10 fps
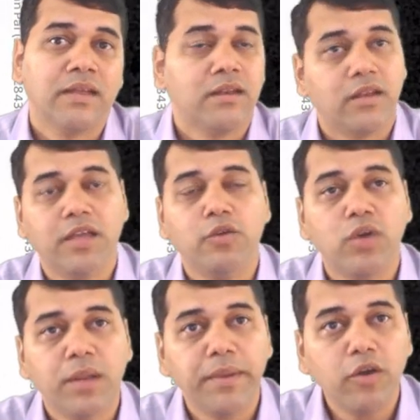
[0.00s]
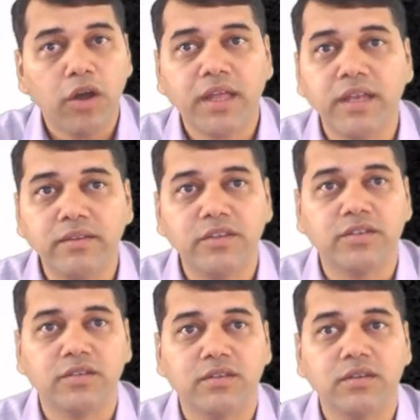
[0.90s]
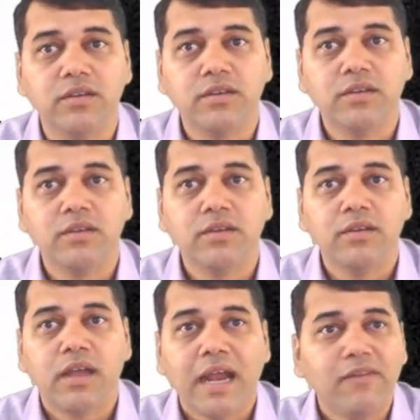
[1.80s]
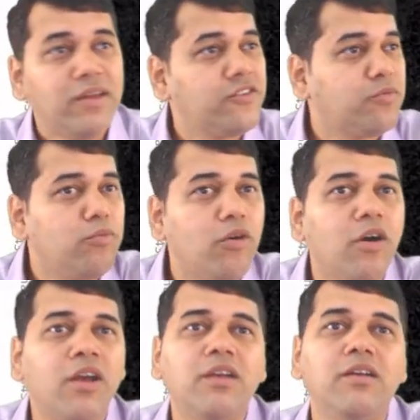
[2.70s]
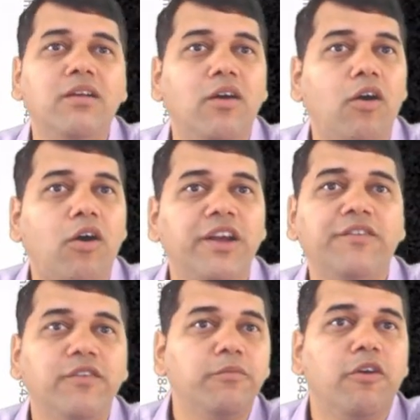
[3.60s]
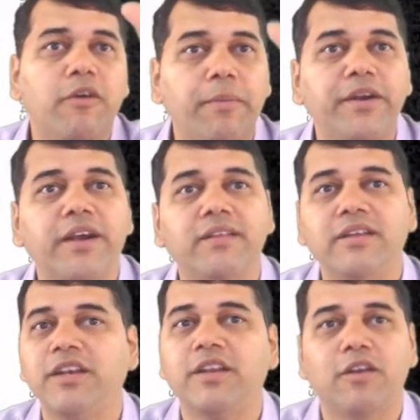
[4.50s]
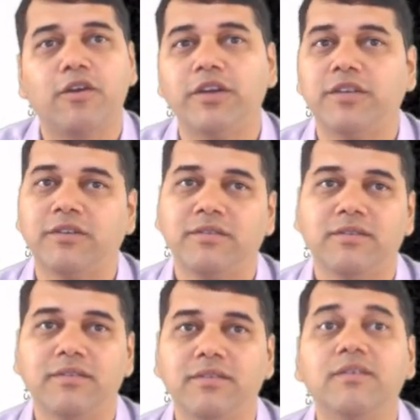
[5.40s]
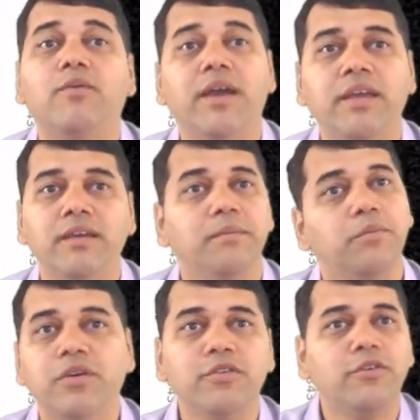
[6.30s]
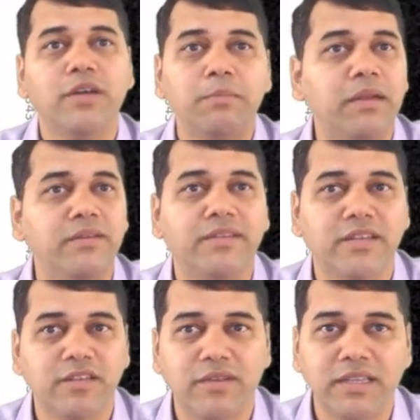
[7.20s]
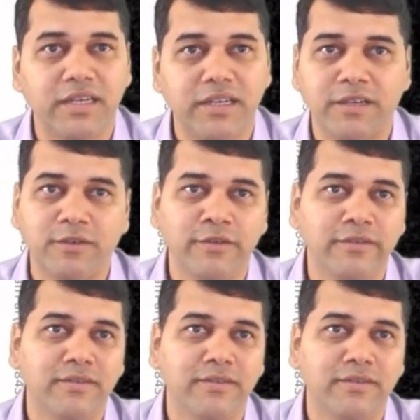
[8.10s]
Like, you are a big organization and one small audit firm you have appointed as an internal auditor. Why? Because you have to comply with section 138, no?